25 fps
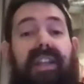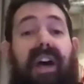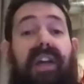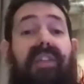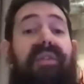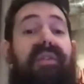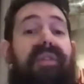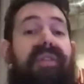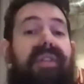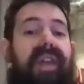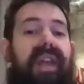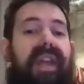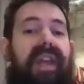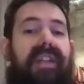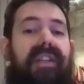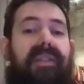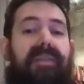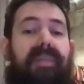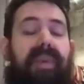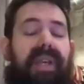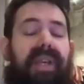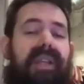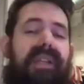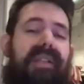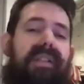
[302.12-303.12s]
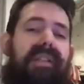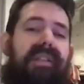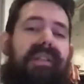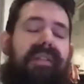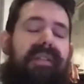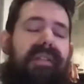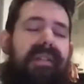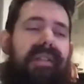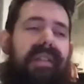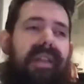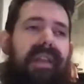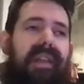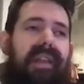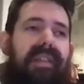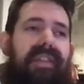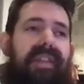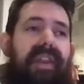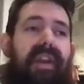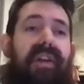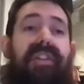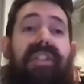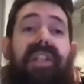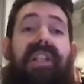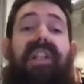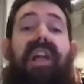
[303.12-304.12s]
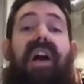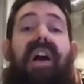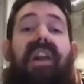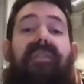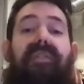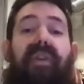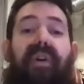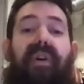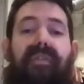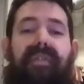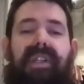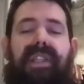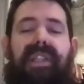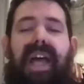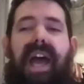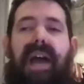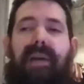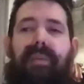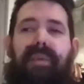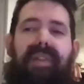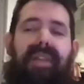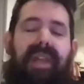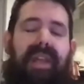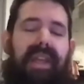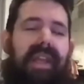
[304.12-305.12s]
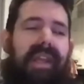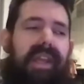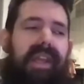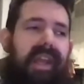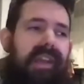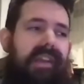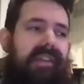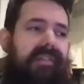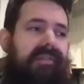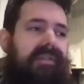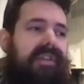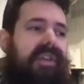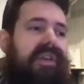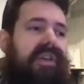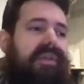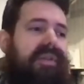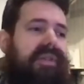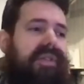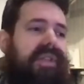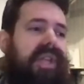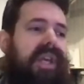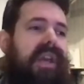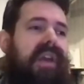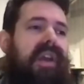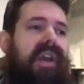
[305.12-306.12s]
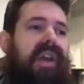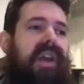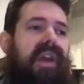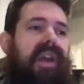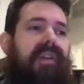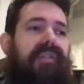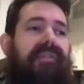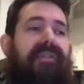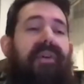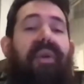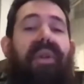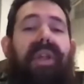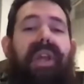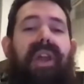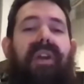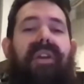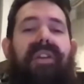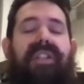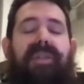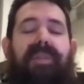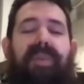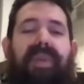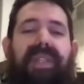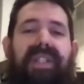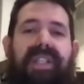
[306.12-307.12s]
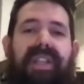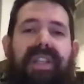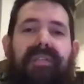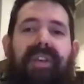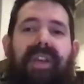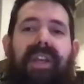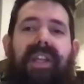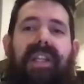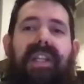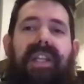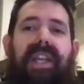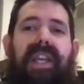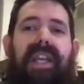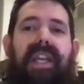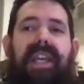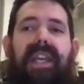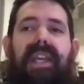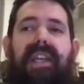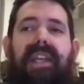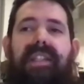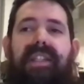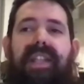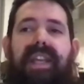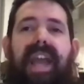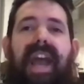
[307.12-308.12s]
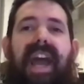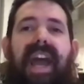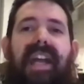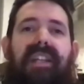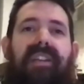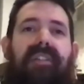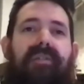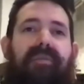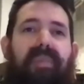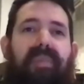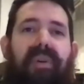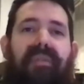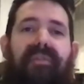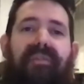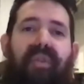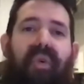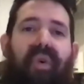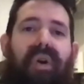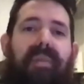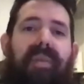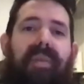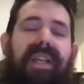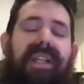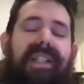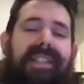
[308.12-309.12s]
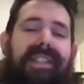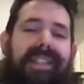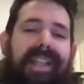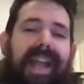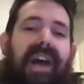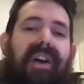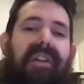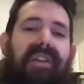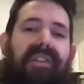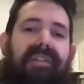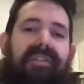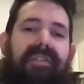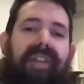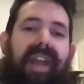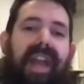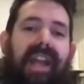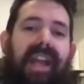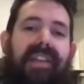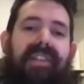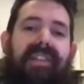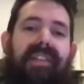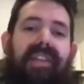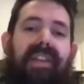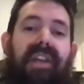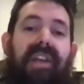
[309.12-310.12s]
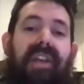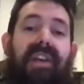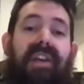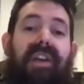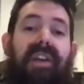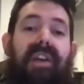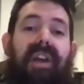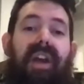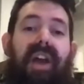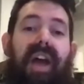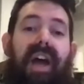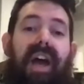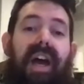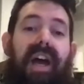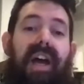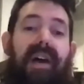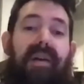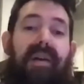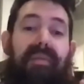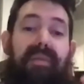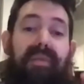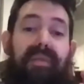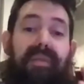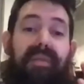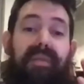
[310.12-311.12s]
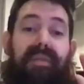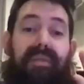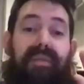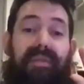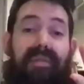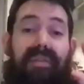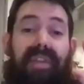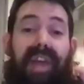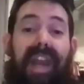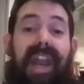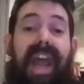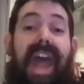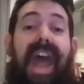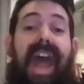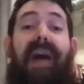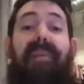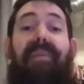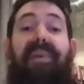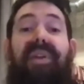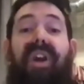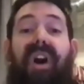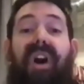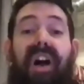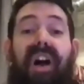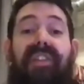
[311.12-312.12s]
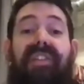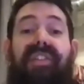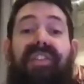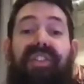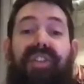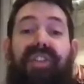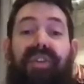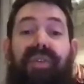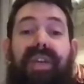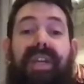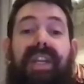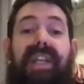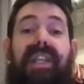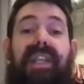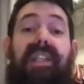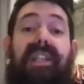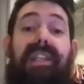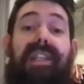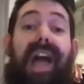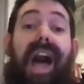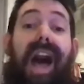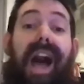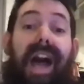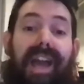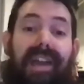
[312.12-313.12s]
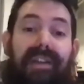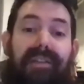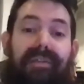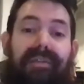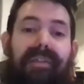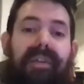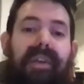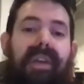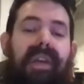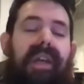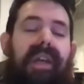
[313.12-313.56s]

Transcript: other things, because there's a lot of overlap and they can get confused. Foley art specifically is the act of performing sound effects that happen on screen live.